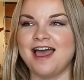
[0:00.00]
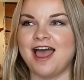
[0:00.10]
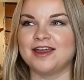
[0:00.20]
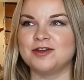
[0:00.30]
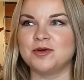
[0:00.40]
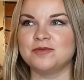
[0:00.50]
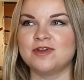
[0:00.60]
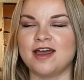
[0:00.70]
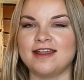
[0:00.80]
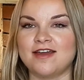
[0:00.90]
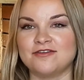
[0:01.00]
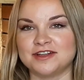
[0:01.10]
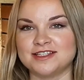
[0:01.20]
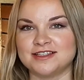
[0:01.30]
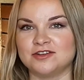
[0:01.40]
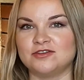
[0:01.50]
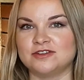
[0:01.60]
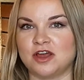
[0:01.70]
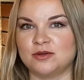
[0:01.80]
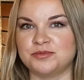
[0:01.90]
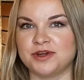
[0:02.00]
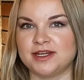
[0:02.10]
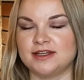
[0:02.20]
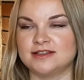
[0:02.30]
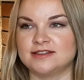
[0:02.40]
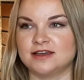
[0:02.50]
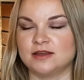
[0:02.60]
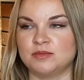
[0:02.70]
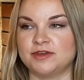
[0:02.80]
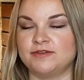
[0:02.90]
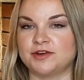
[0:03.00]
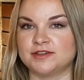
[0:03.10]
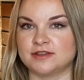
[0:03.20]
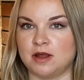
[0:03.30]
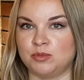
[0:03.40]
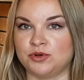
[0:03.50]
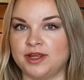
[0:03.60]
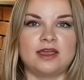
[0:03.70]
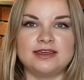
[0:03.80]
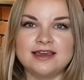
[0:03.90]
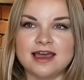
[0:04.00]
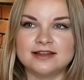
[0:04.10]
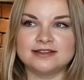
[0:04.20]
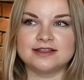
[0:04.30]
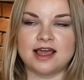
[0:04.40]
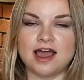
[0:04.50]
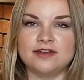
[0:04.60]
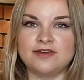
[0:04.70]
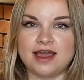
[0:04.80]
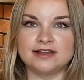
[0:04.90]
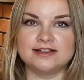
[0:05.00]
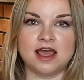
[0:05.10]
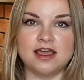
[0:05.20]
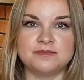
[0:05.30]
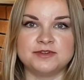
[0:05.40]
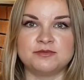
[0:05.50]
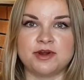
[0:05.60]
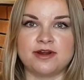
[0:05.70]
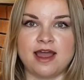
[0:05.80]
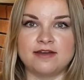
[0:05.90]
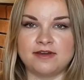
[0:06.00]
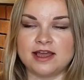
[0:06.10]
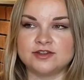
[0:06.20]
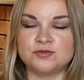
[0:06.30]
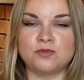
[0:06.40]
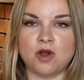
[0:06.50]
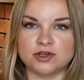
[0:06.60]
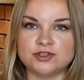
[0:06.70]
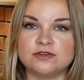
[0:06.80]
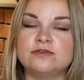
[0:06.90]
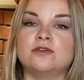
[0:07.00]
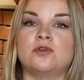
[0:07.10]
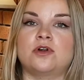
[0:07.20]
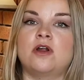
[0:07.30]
I know not every single dog breed is gonna be very slobbery, yet I've had times where I've had to wash the floor